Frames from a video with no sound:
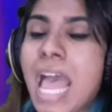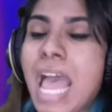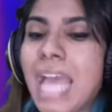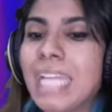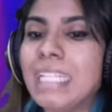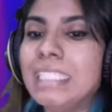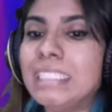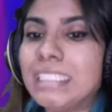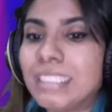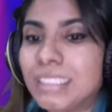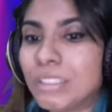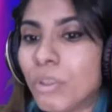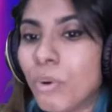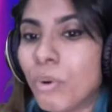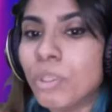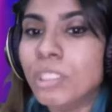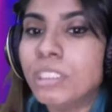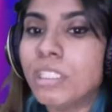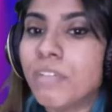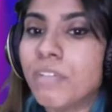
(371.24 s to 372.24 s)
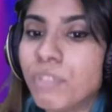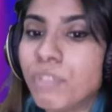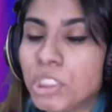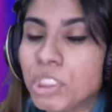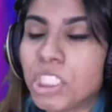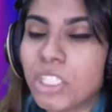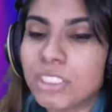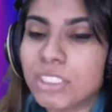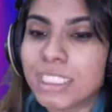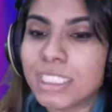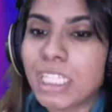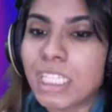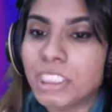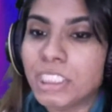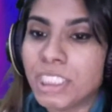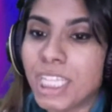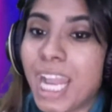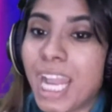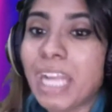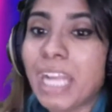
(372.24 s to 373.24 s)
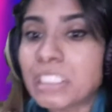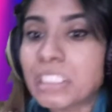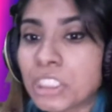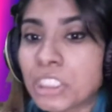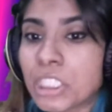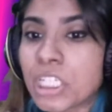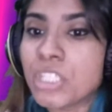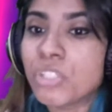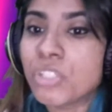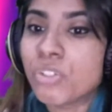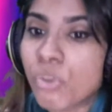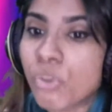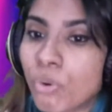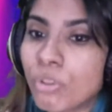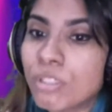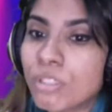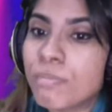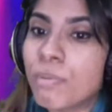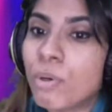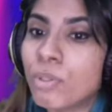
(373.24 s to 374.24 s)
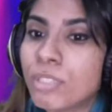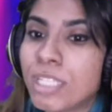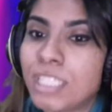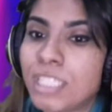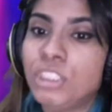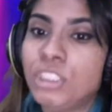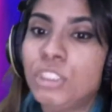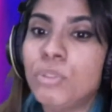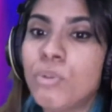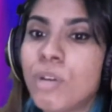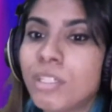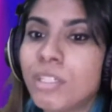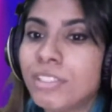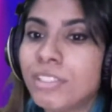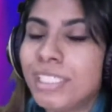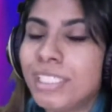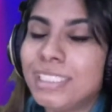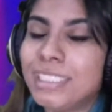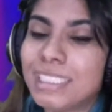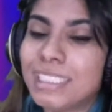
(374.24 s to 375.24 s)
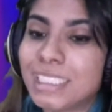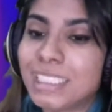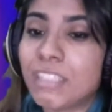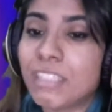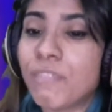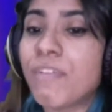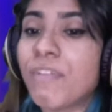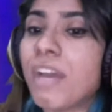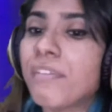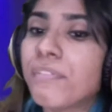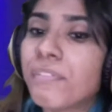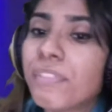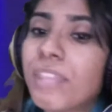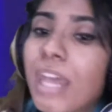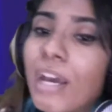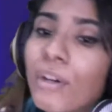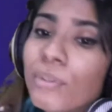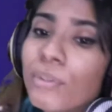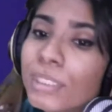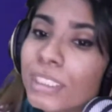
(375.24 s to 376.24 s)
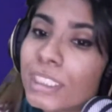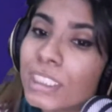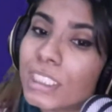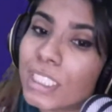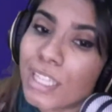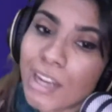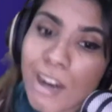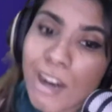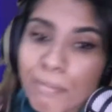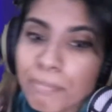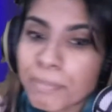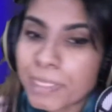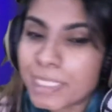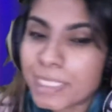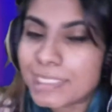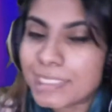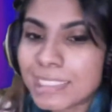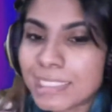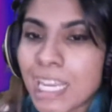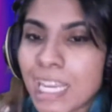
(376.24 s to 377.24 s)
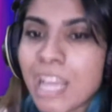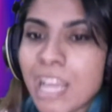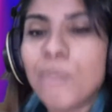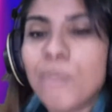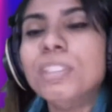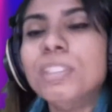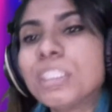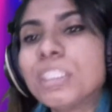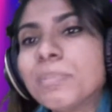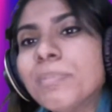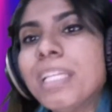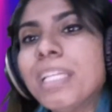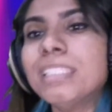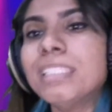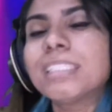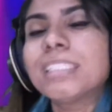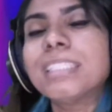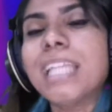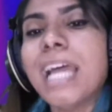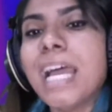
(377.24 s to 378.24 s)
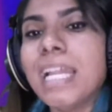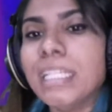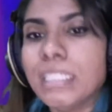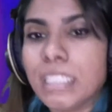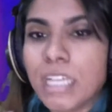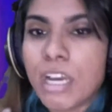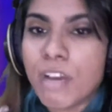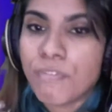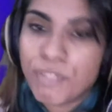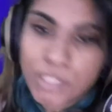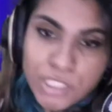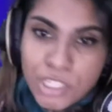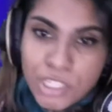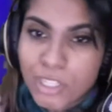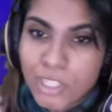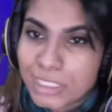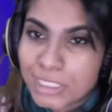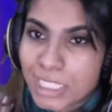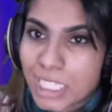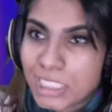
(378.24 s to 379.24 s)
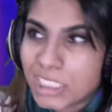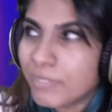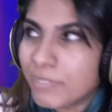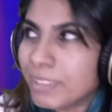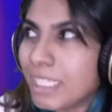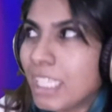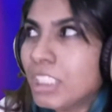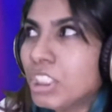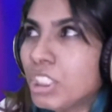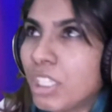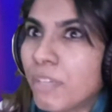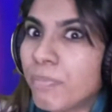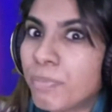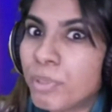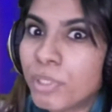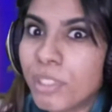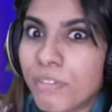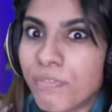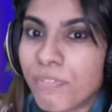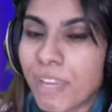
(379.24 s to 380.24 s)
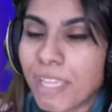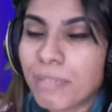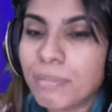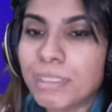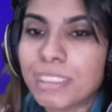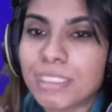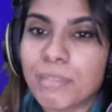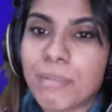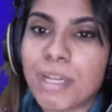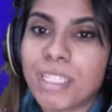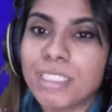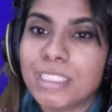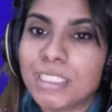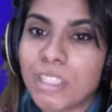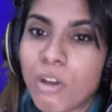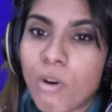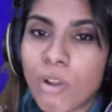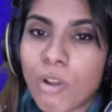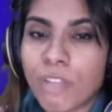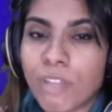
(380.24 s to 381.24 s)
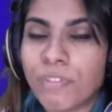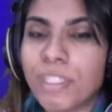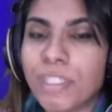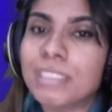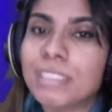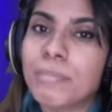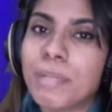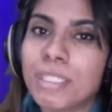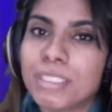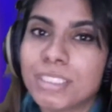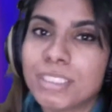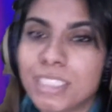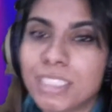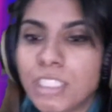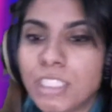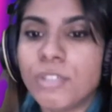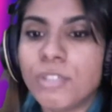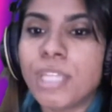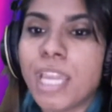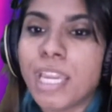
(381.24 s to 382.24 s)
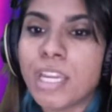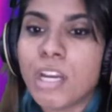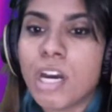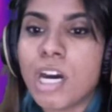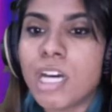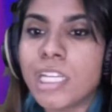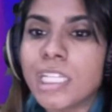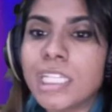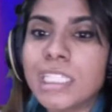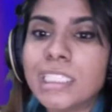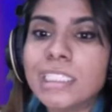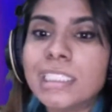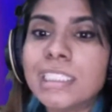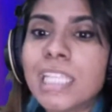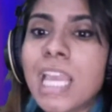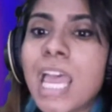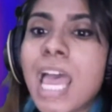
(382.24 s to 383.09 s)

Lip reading: And it sold, Future Nostalgia actually sold more than 265,000 copies, which means that Future Nostalgia was actually pretty famous amongst all of us, amongst the UK audience,